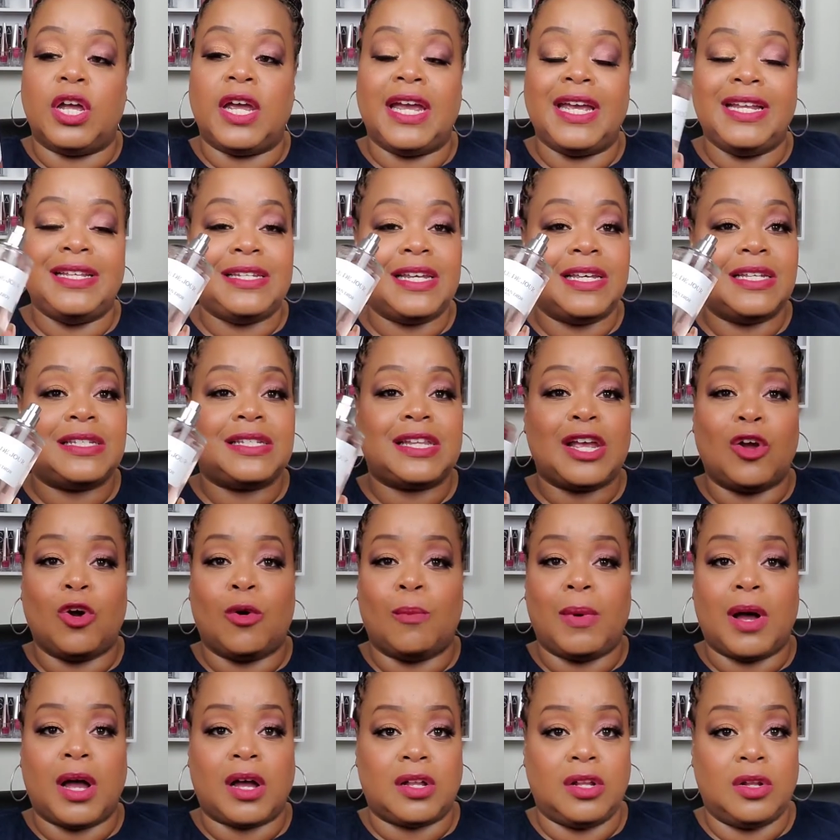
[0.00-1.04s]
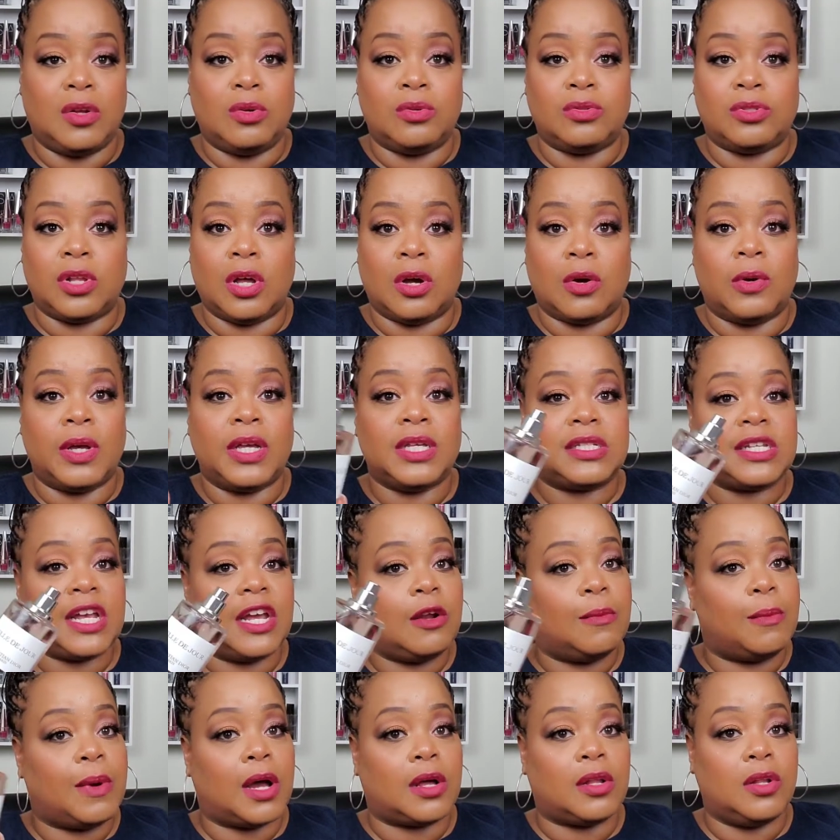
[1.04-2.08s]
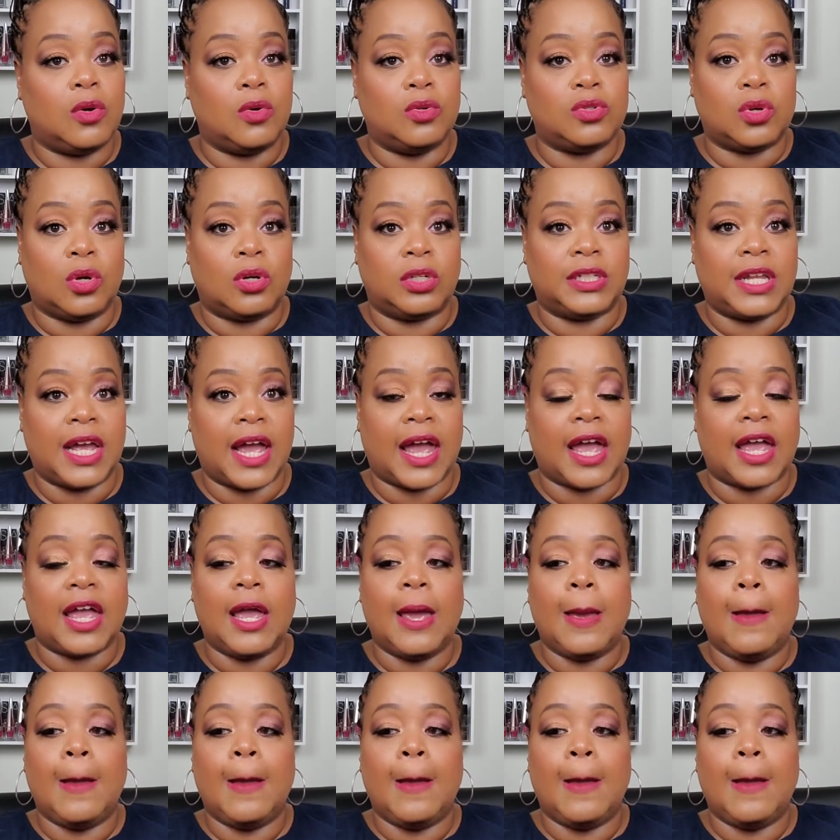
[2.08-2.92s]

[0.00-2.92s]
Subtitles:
It did stay on my clothes though. It stayed on my clothes all day,